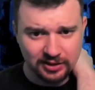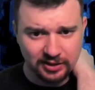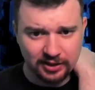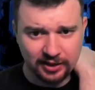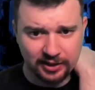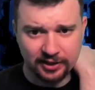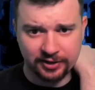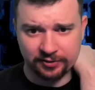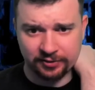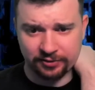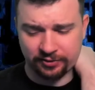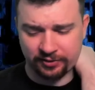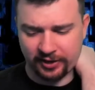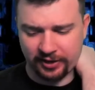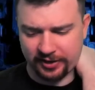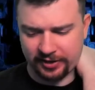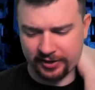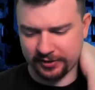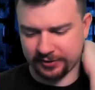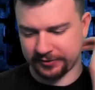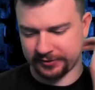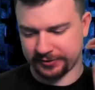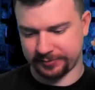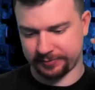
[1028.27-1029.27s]
And
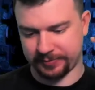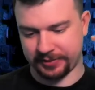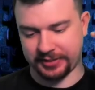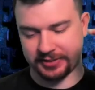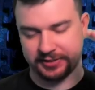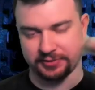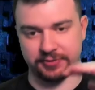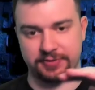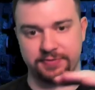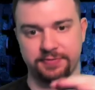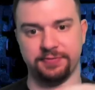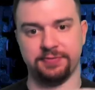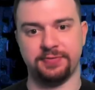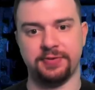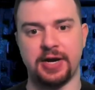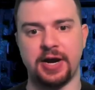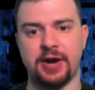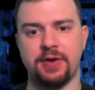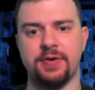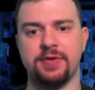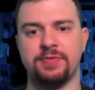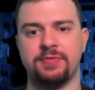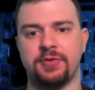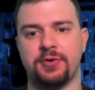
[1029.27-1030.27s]
that is basically
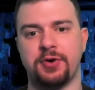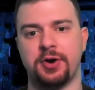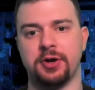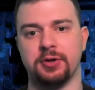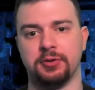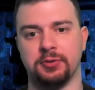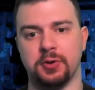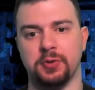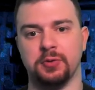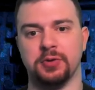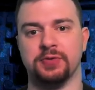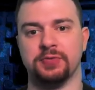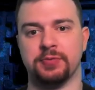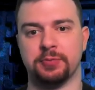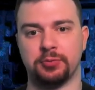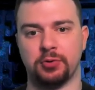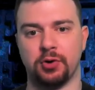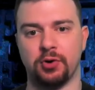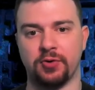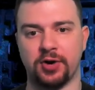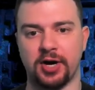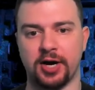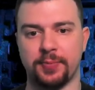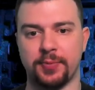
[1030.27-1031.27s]
very, very low level
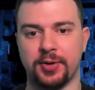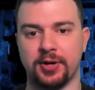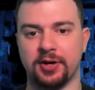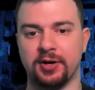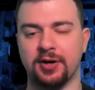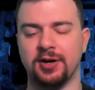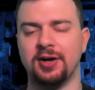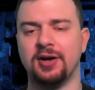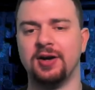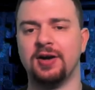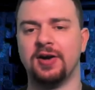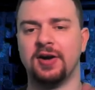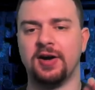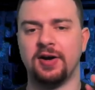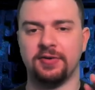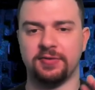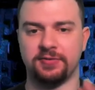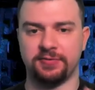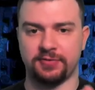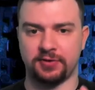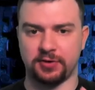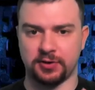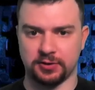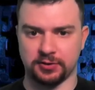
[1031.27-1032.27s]
programming,
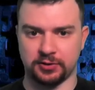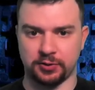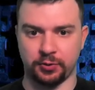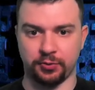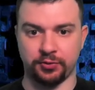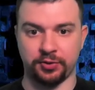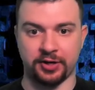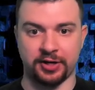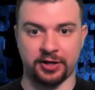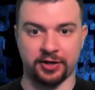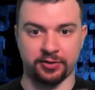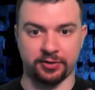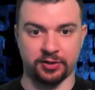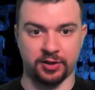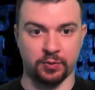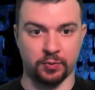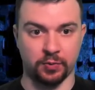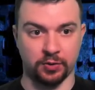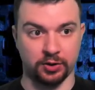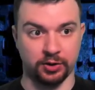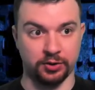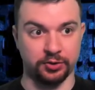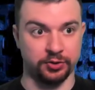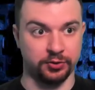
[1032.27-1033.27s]
far lower than anything we're
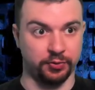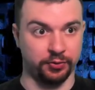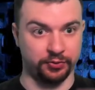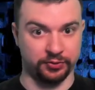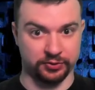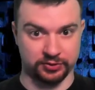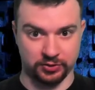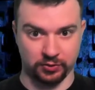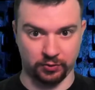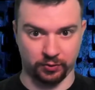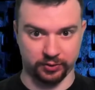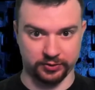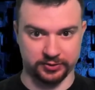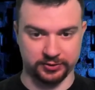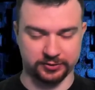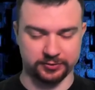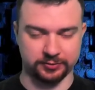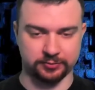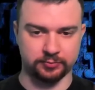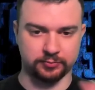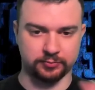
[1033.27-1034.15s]
gonna do in this course.